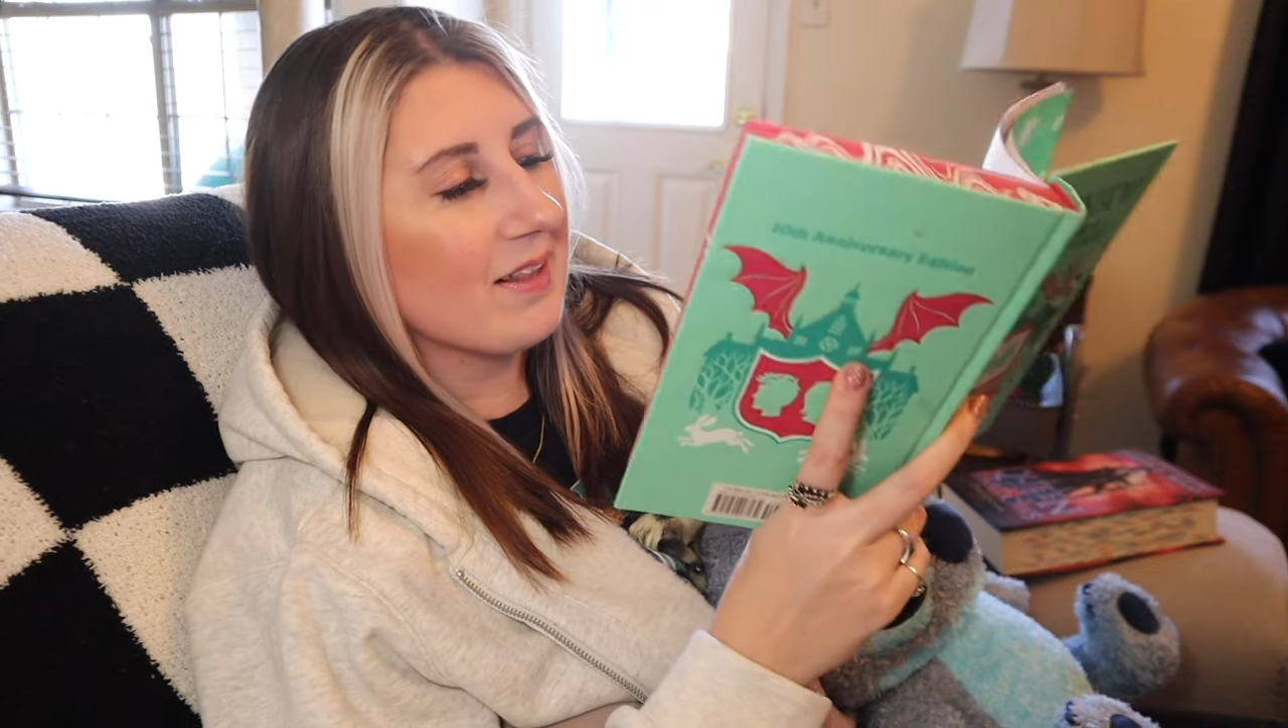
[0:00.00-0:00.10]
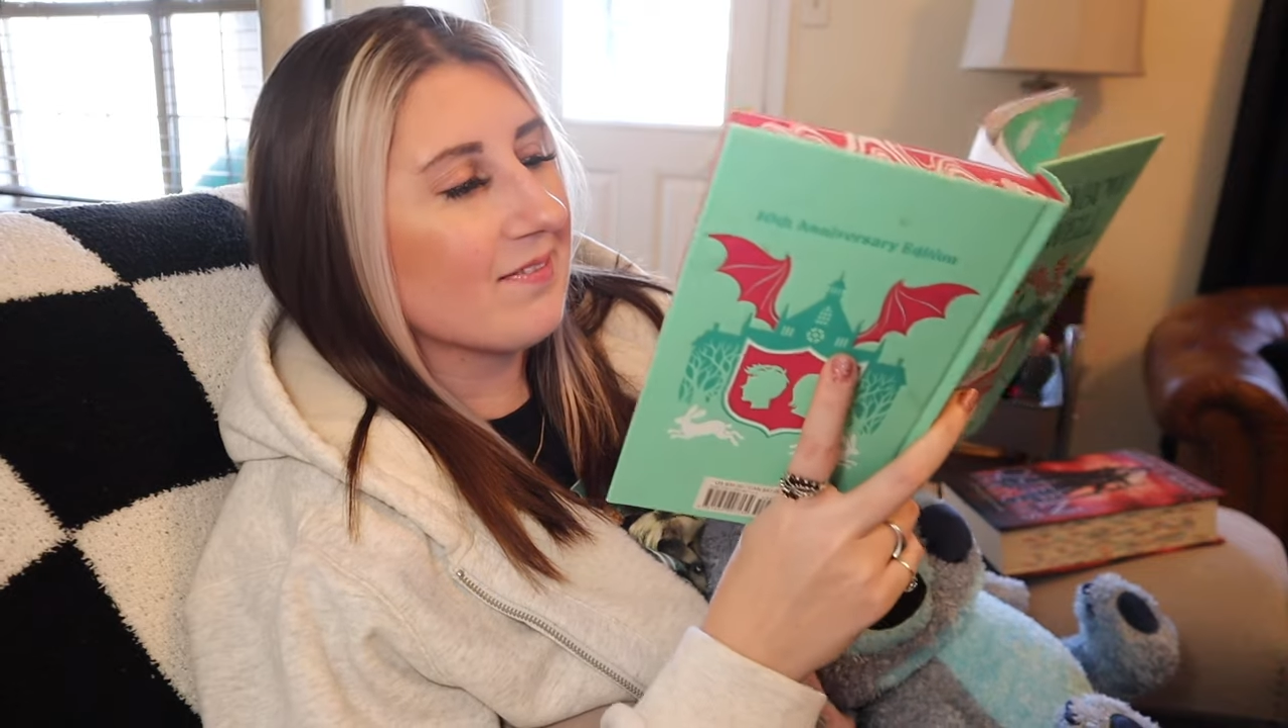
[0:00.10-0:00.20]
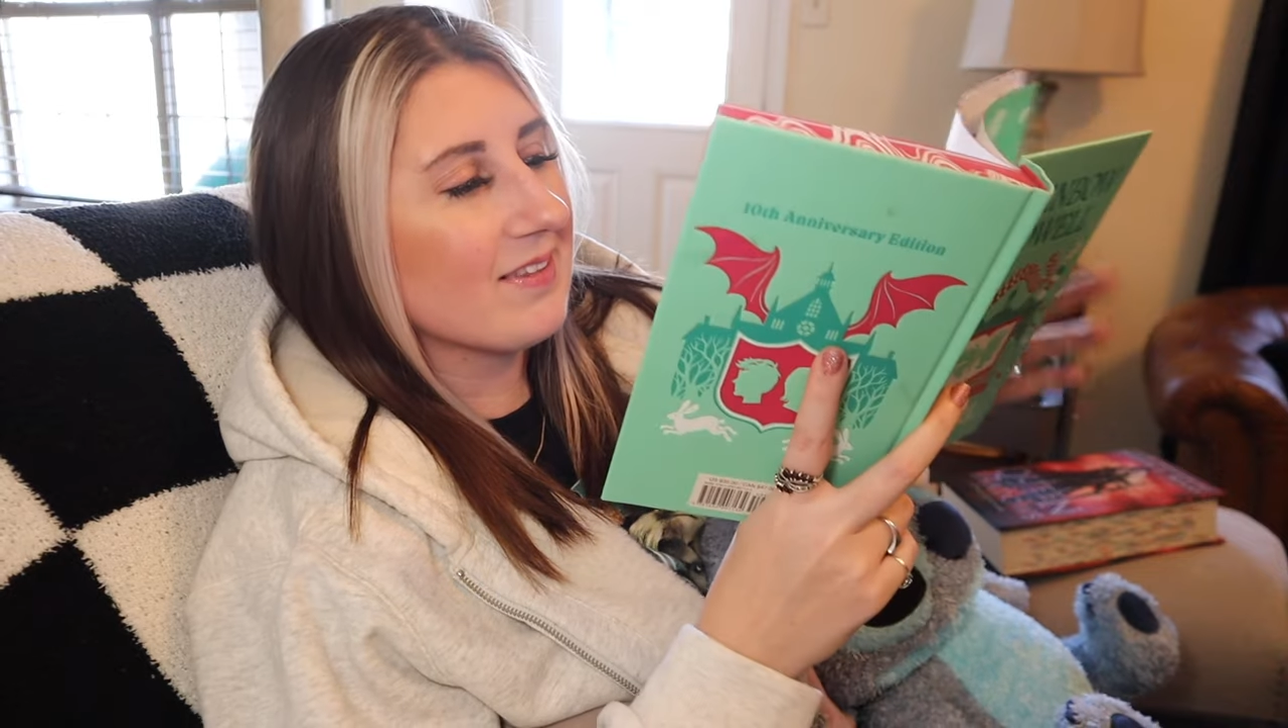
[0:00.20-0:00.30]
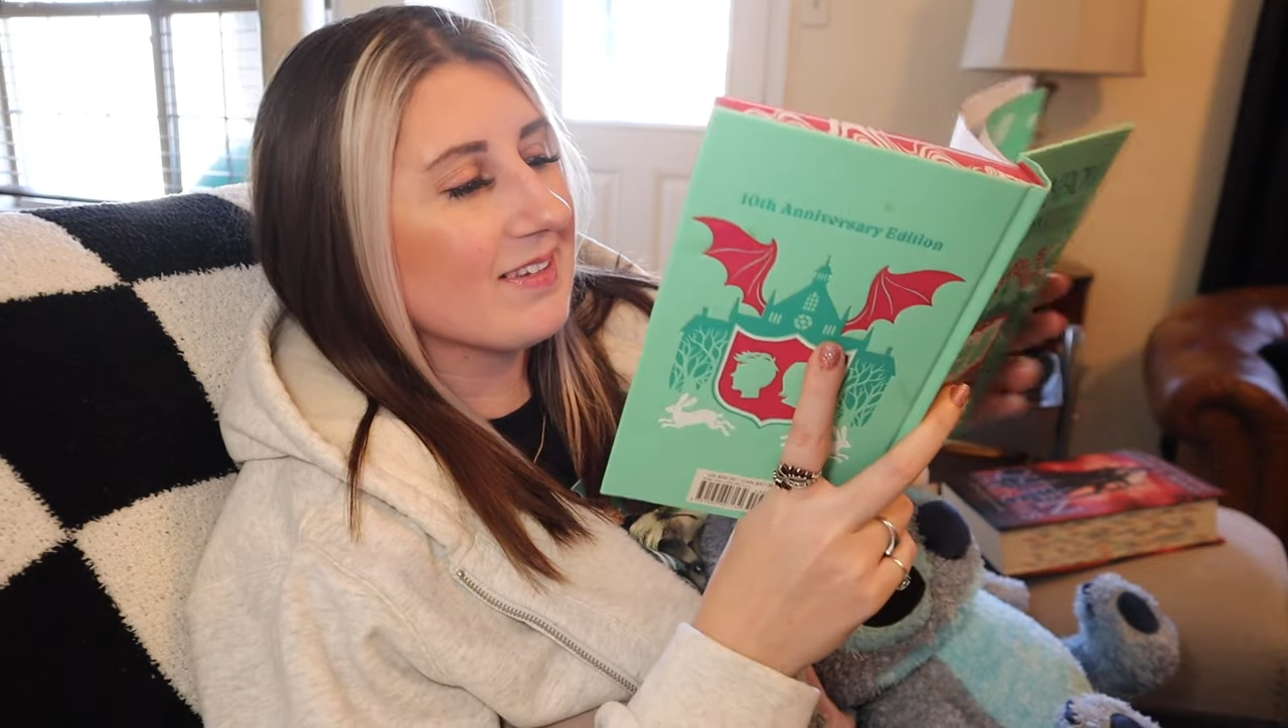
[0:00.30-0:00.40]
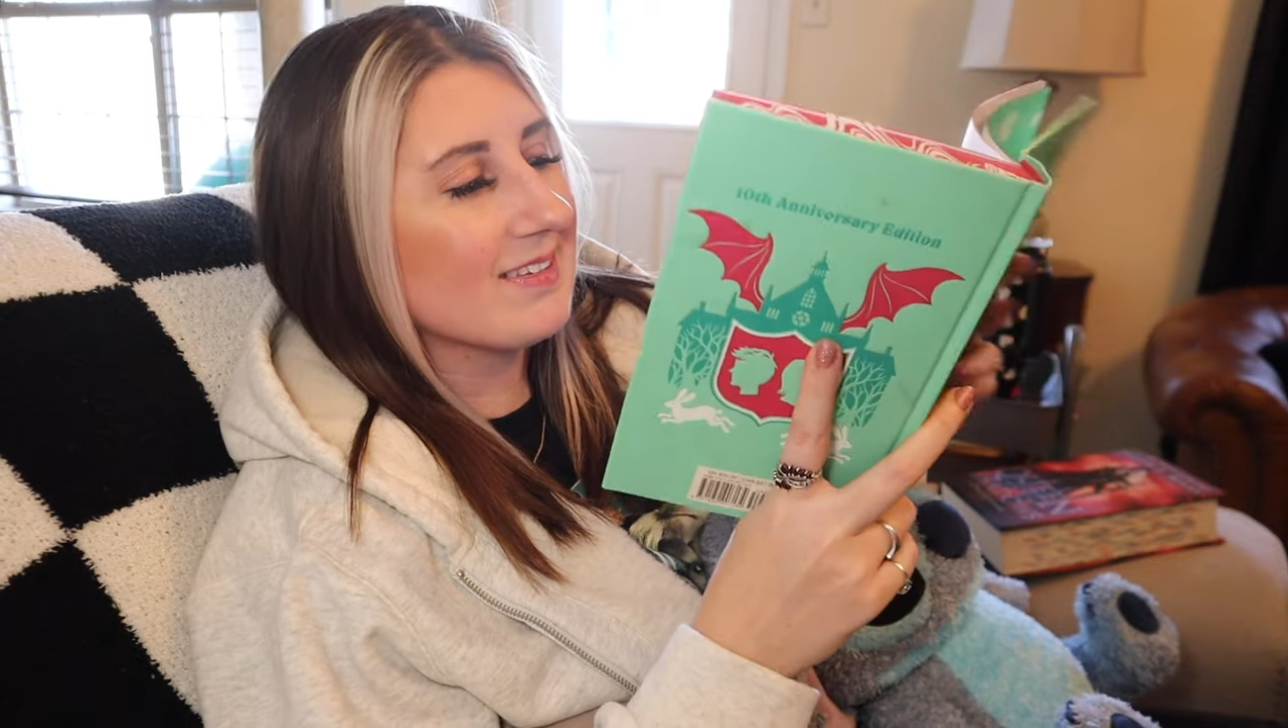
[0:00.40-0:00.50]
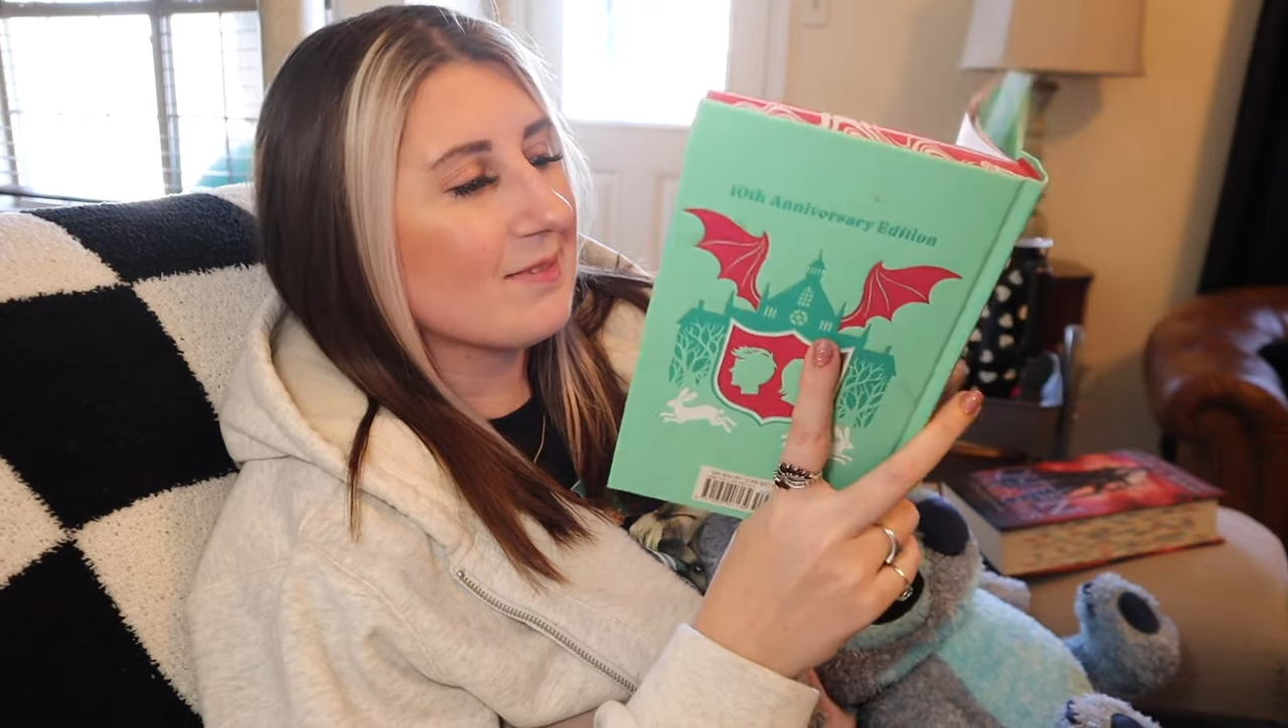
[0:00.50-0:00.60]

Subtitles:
love this.